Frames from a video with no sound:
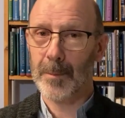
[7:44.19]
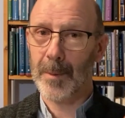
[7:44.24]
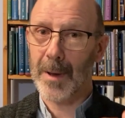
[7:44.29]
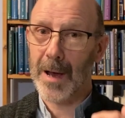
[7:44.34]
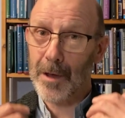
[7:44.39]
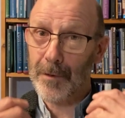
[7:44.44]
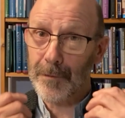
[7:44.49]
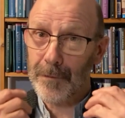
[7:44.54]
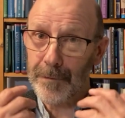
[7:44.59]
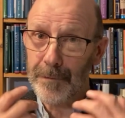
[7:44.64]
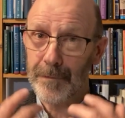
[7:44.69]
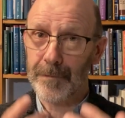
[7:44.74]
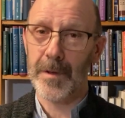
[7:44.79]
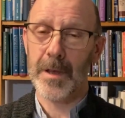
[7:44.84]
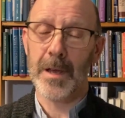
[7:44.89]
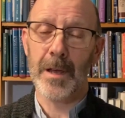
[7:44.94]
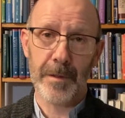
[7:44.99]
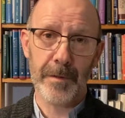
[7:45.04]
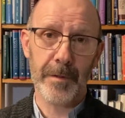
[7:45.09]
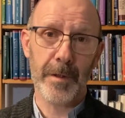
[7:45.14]
But I have
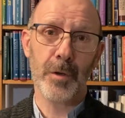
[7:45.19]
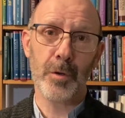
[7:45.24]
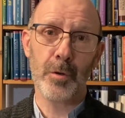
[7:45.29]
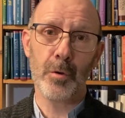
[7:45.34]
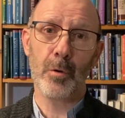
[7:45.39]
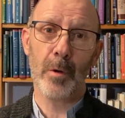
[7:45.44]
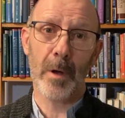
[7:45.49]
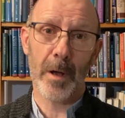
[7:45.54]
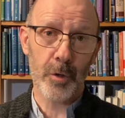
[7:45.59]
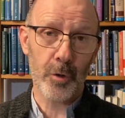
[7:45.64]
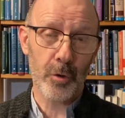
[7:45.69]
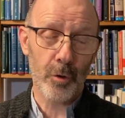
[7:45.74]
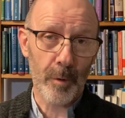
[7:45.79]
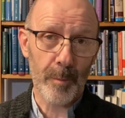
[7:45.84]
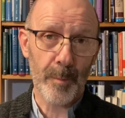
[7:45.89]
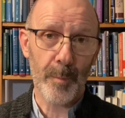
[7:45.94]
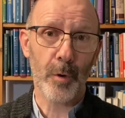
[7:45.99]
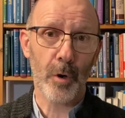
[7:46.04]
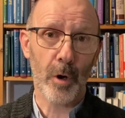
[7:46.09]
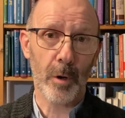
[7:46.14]
faith in you and your
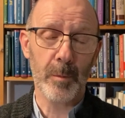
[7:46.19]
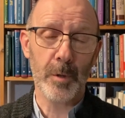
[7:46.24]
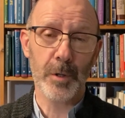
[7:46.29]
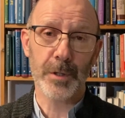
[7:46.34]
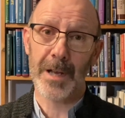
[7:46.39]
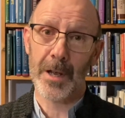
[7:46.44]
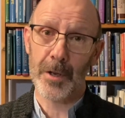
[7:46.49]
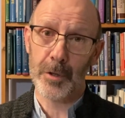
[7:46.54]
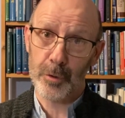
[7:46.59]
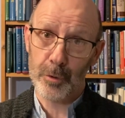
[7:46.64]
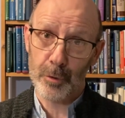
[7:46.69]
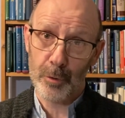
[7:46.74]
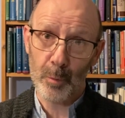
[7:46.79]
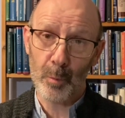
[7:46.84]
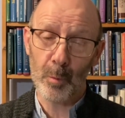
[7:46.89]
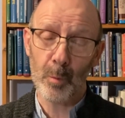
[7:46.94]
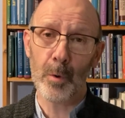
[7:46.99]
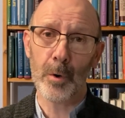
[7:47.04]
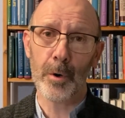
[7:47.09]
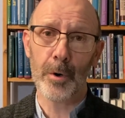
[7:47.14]
promise and your
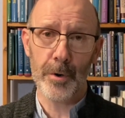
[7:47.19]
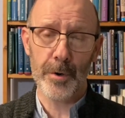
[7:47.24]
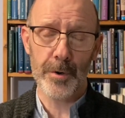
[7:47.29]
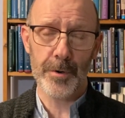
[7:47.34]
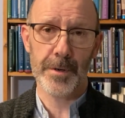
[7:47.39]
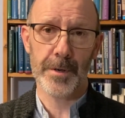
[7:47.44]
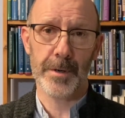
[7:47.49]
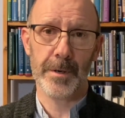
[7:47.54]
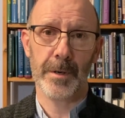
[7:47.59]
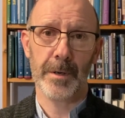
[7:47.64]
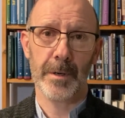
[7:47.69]
word